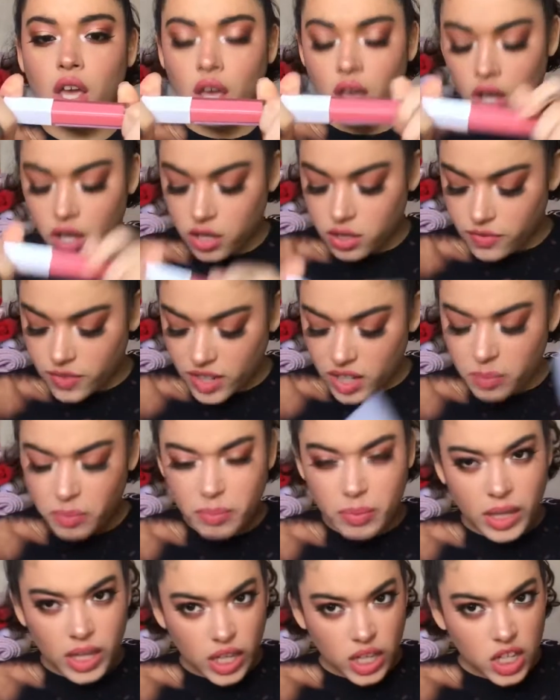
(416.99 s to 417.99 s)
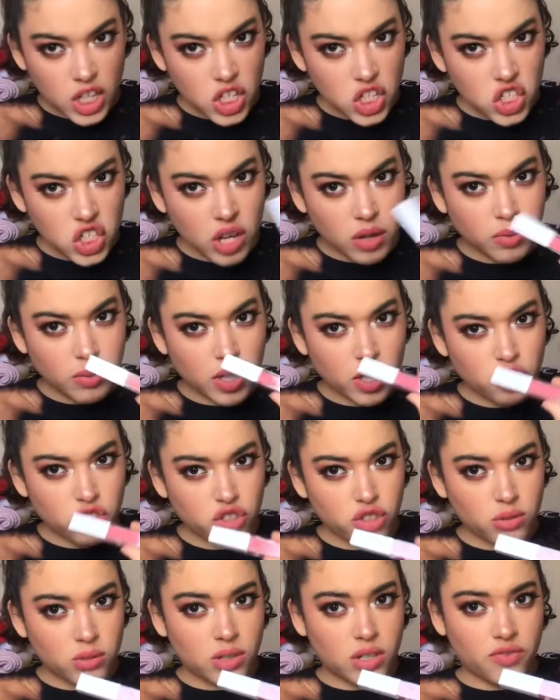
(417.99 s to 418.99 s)
It's really pinkish. I'm not
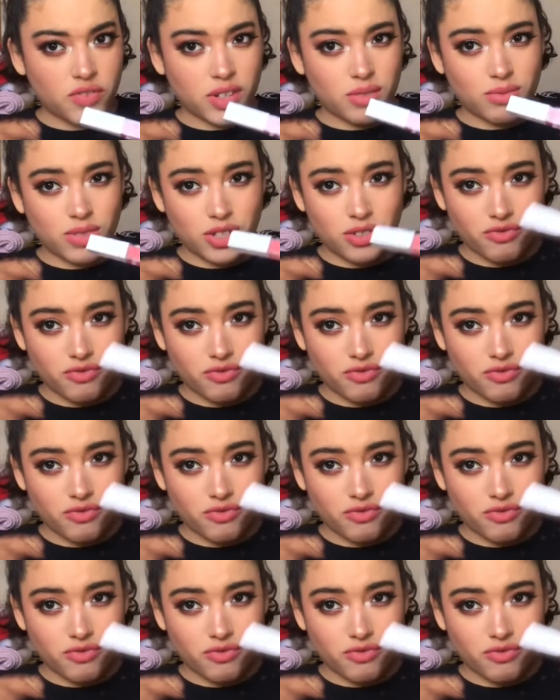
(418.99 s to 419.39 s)
sure if I would